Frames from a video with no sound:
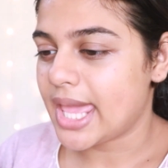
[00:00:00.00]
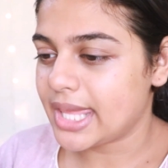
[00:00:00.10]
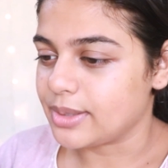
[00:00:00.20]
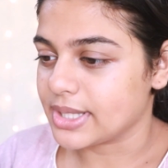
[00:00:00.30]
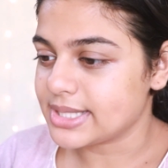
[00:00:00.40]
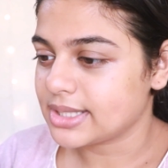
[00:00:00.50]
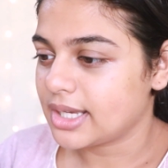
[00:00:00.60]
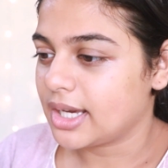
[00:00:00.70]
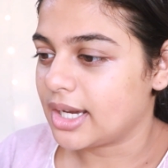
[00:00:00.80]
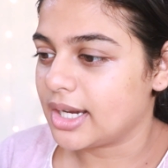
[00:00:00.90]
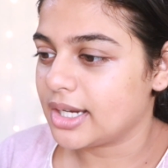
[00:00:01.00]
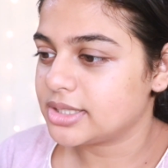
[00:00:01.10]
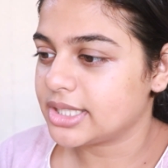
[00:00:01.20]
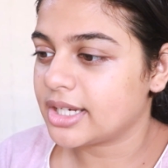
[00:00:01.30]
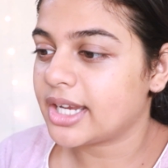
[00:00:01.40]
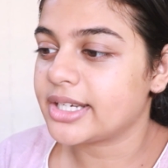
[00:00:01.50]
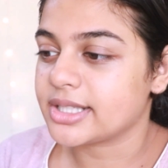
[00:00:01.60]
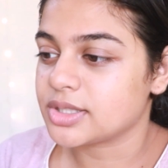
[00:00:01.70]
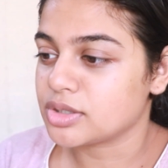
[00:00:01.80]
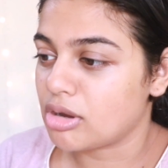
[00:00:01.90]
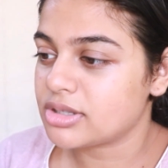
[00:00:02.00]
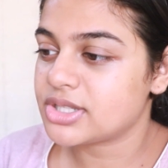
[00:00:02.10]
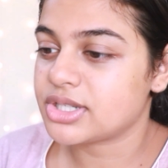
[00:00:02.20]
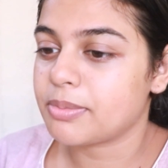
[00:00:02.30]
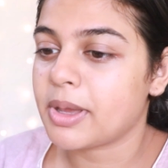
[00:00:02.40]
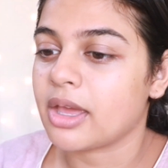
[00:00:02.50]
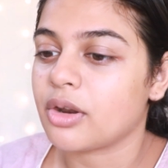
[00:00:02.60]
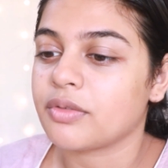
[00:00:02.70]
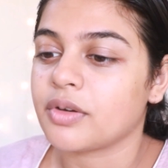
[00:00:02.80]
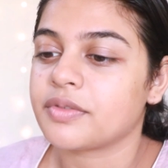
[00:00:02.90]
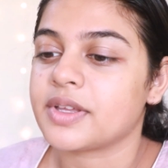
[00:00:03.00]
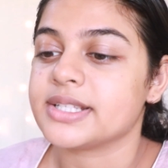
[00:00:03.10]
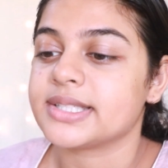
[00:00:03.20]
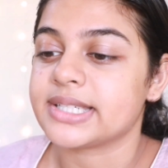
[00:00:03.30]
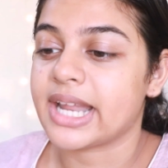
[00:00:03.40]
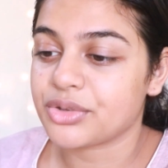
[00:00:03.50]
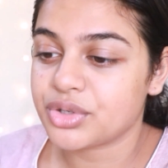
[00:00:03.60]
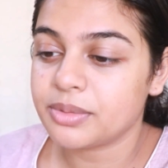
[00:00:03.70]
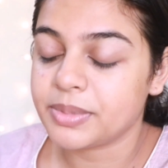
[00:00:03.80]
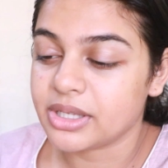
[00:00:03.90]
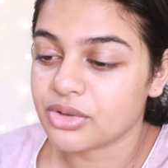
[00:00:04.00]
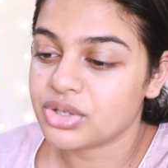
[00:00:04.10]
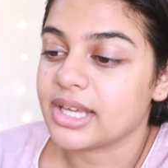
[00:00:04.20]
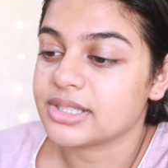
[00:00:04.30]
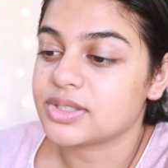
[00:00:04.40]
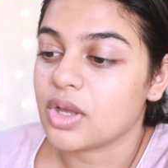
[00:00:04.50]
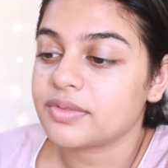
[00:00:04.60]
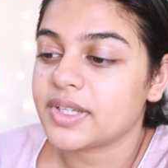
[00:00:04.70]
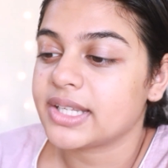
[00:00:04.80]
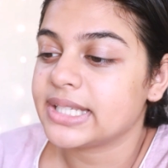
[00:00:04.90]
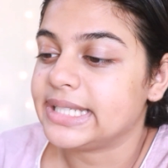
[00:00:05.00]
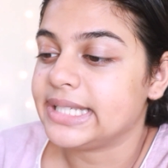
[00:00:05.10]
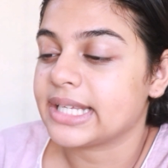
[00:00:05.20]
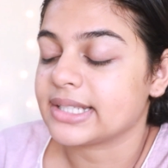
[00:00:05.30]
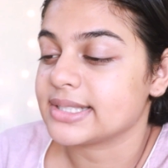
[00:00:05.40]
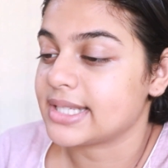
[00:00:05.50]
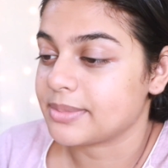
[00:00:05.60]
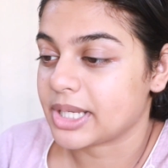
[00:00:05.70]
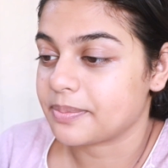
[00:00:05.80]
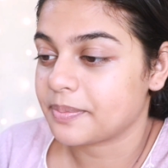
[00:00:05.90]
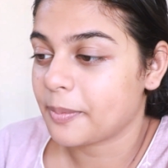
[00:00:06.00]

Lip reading: Anyways, Shikakai does not strip hair off of its natural pH, as soft and clean at the same time.